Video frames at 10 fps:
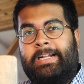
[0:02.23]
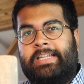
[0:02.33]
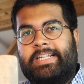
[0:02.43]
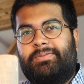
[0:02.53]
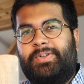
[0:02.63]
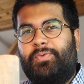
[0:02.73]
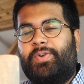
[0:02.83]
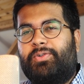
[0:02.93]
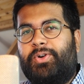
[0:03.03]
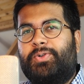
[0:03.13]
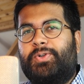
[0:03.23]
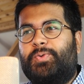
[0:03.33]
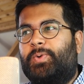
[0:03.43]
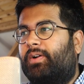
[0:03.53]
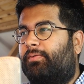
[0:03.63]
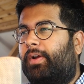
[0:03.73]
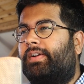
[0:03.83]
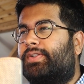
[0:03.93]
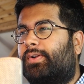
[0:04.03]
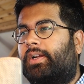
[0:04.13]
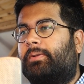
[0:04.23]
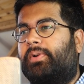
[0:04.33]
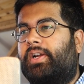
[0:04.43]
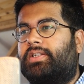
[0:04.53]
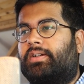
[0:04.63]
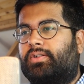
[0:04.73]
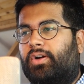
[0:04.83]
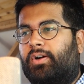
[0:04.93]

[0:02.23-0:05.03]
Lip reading: In this video, we are going to do a very solid breakdown